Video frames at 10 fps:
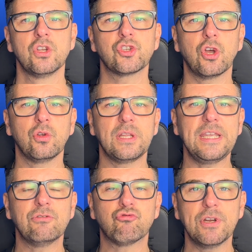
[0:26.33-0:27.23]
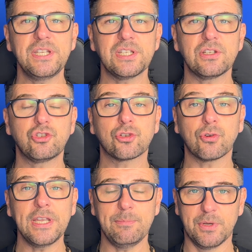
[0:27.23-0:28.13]
So the risk
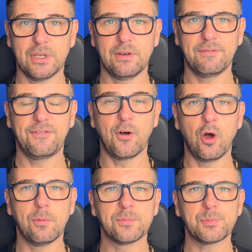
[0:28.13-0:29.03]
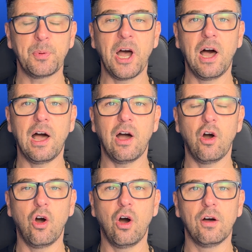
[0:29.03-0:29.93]
treatment forms part
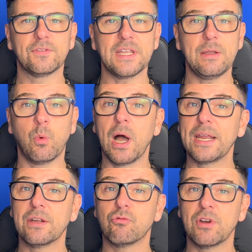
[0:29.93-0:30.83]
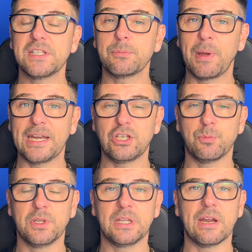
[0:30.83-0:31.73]
of the wider risk
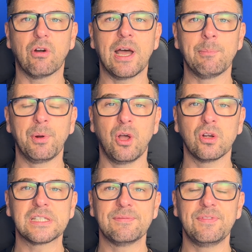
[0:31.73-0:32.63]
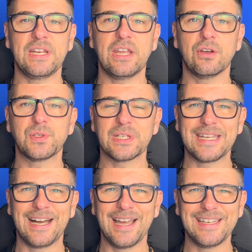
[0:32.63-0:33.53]
management. There are blogs and videos and
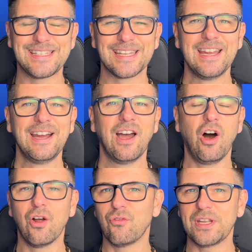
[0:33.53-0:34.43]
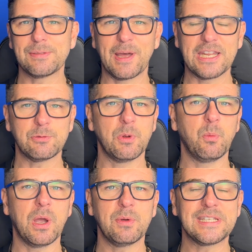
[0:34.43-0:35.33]
guides on risk management
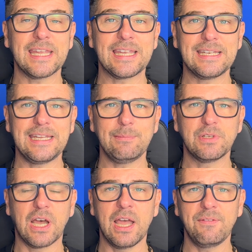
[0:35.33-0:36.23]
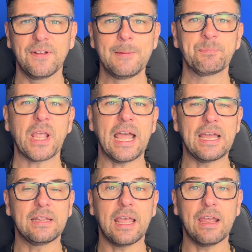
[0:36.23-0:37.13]
where we take a deep dive
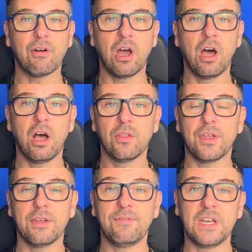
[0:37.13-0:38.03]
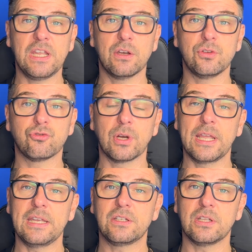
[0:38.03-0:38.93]
and there are other videos
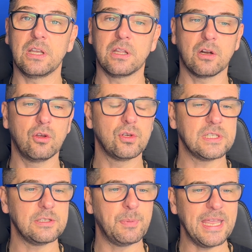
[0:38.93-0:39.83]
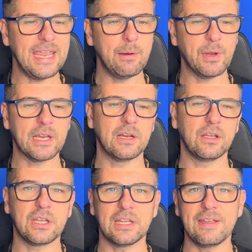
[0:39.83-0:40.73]
related to the other clauses but here we're going to
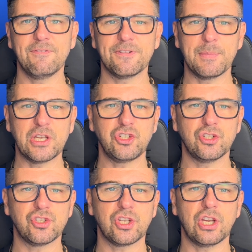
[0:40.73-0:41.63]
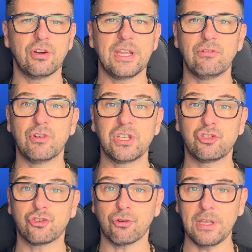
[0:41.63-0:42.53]
look at information security risk
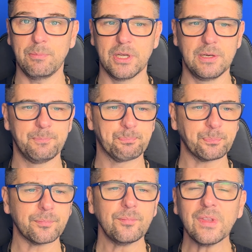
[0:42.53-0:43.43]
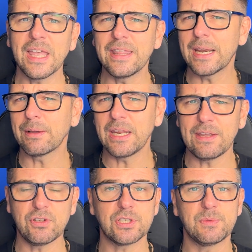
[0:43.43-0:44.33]
treatment and then I'm going to
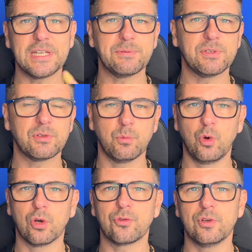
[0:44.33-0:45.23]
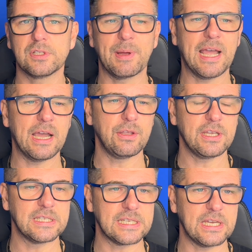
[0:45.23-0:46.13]
give you some tips and some walkthroughs about how you
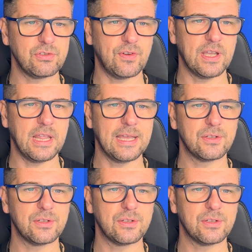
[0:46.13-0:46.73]
can satisfy that.